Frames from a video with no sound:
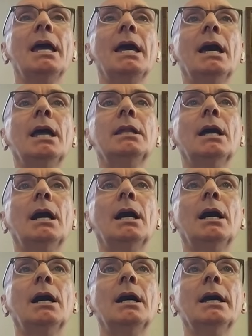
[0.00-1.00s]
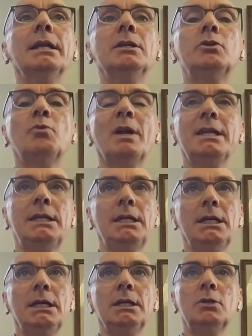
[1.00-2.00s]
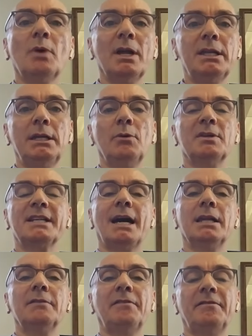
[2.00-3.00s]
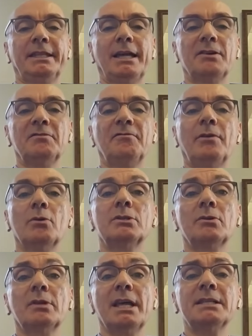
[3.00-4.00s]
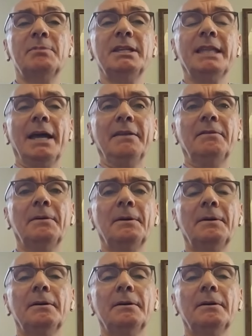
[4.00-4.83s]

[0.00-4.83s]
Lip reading: And in 2020, it was 150,000 votes. So that's pretty tight.